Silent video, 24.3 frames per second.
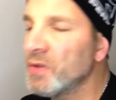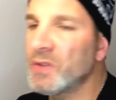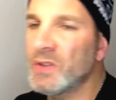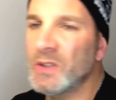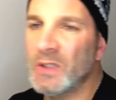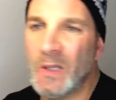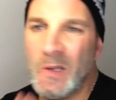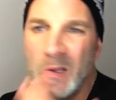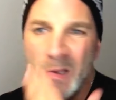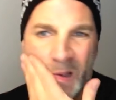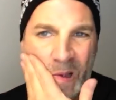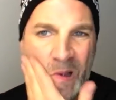
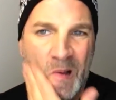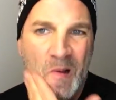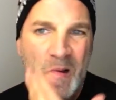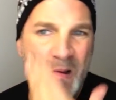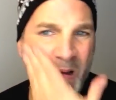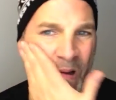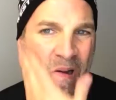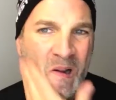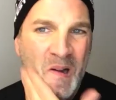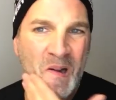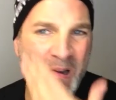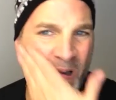see
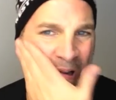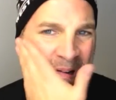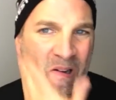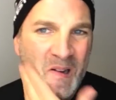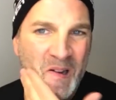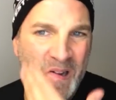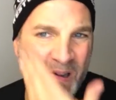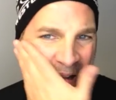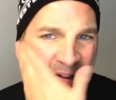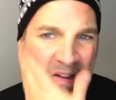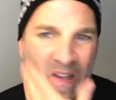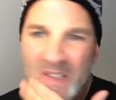
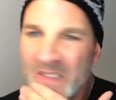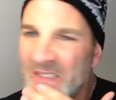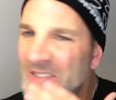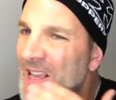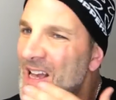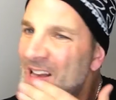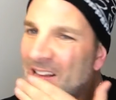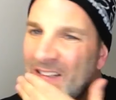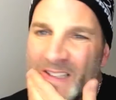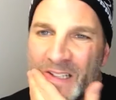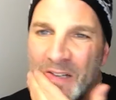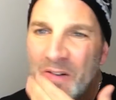
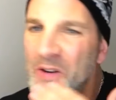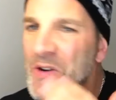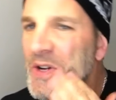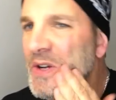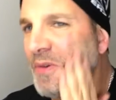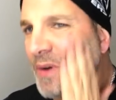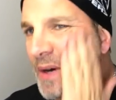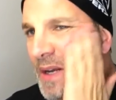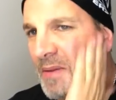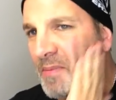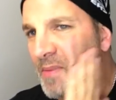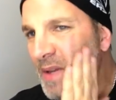exactly where you
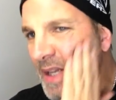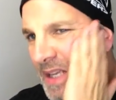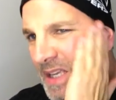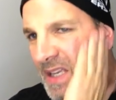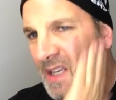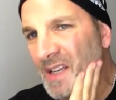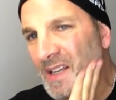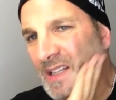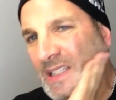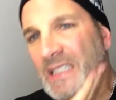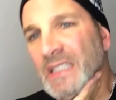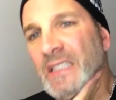want to
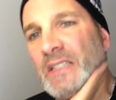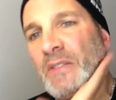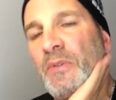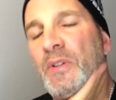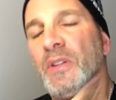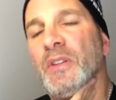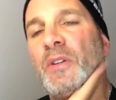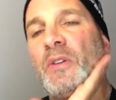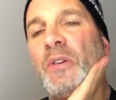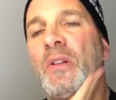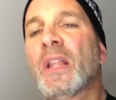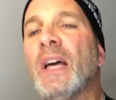be
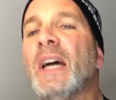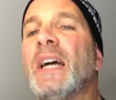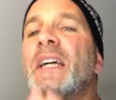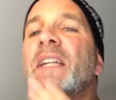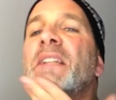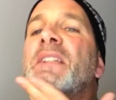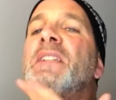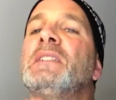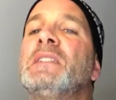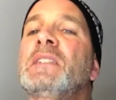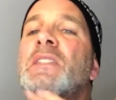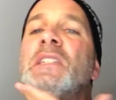with your
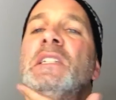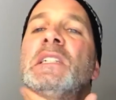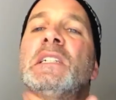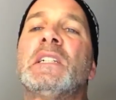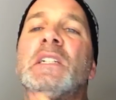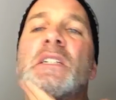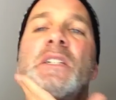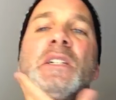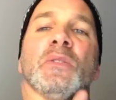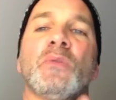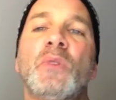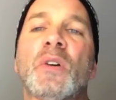line,
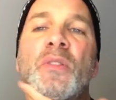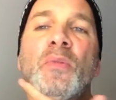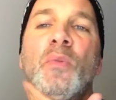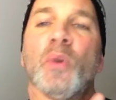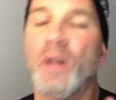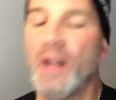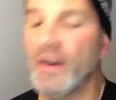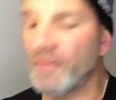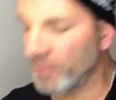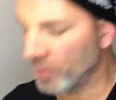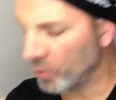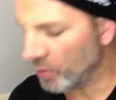with
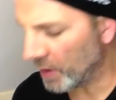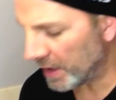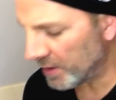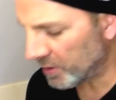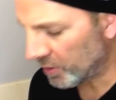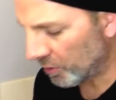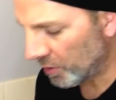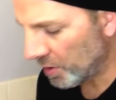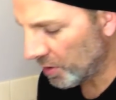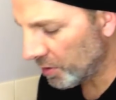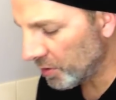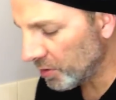whatever
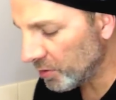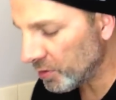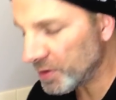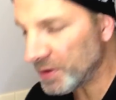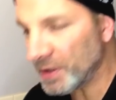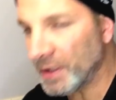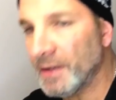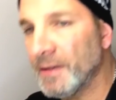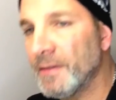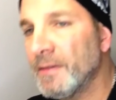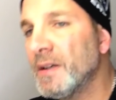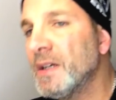razor you're
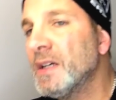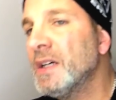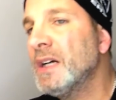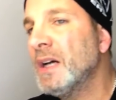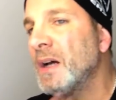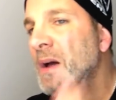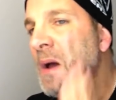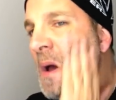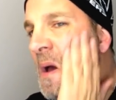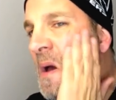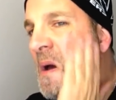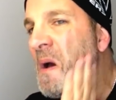using.
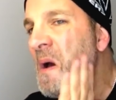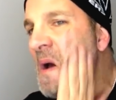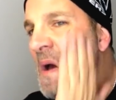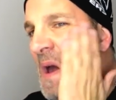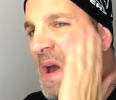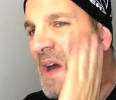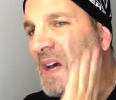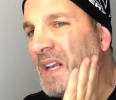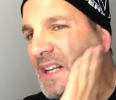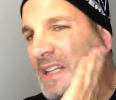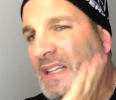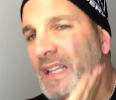
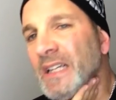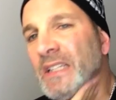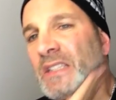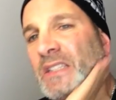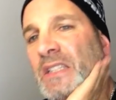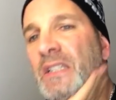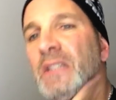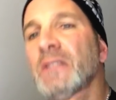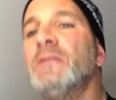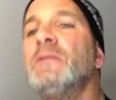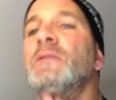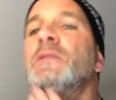And I like
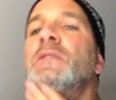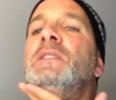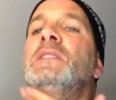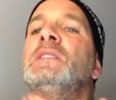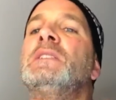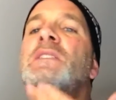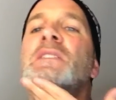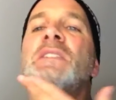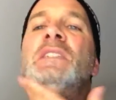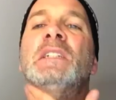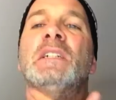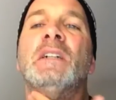to
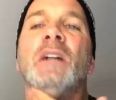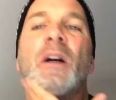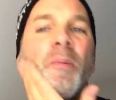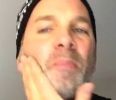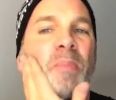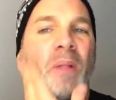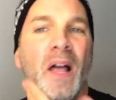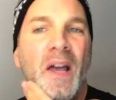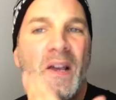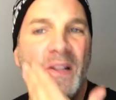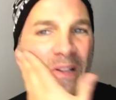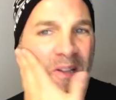
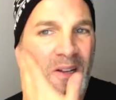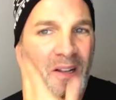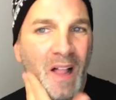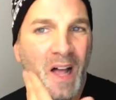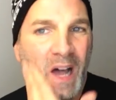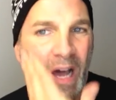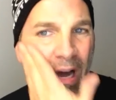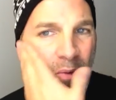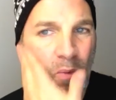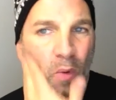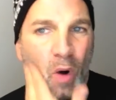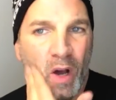apply a little
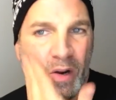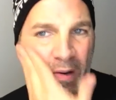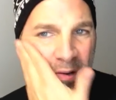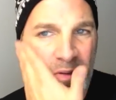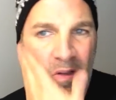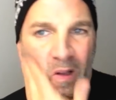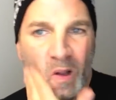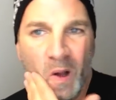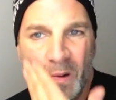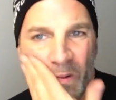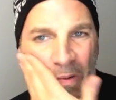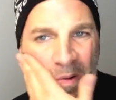hot water
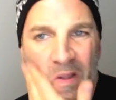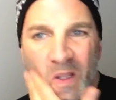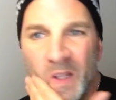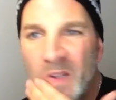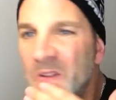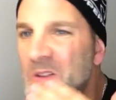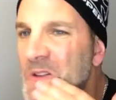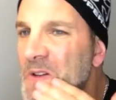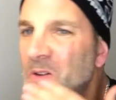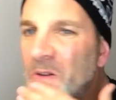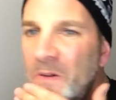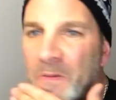along with it
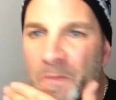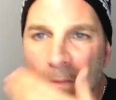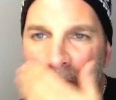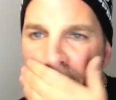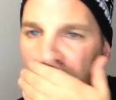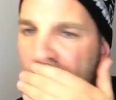too.